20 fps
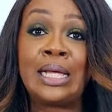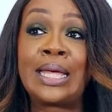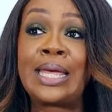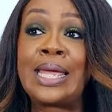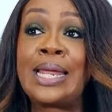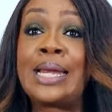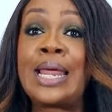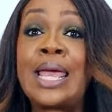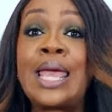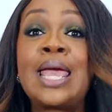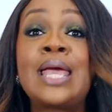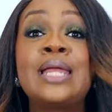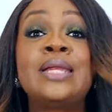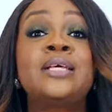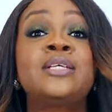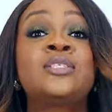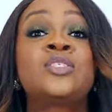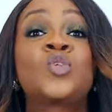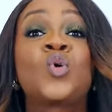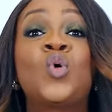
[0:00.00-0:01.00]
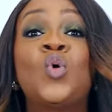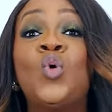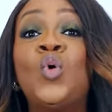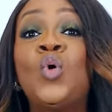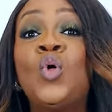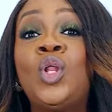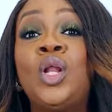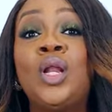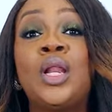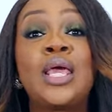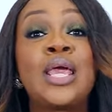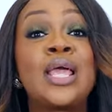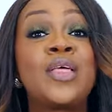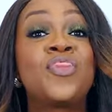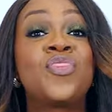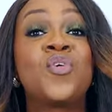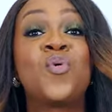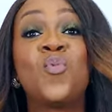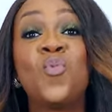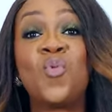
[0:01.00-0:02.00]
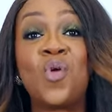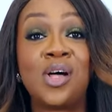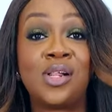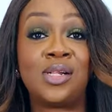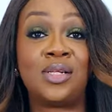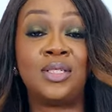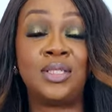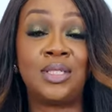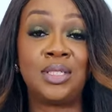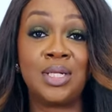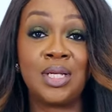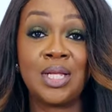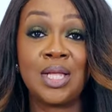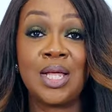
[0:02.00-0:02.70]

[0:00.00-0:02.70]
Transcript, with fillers: in any school in the world.